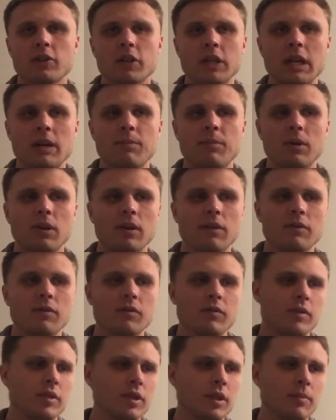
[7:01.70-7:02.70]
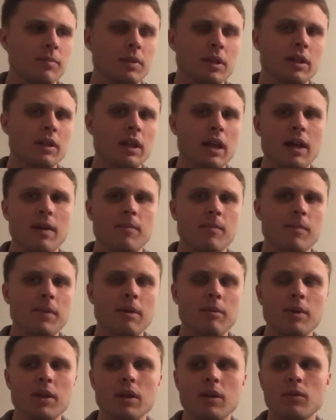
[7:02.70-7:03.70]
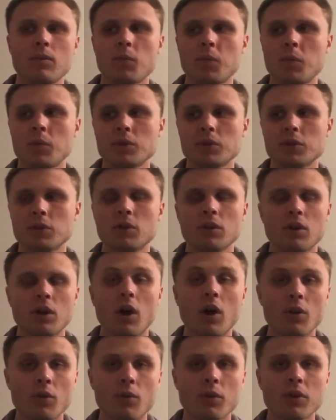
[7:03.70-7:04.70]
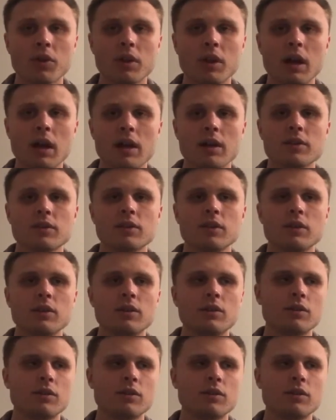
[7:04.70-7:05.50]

example of something that maybe was a little unorthodox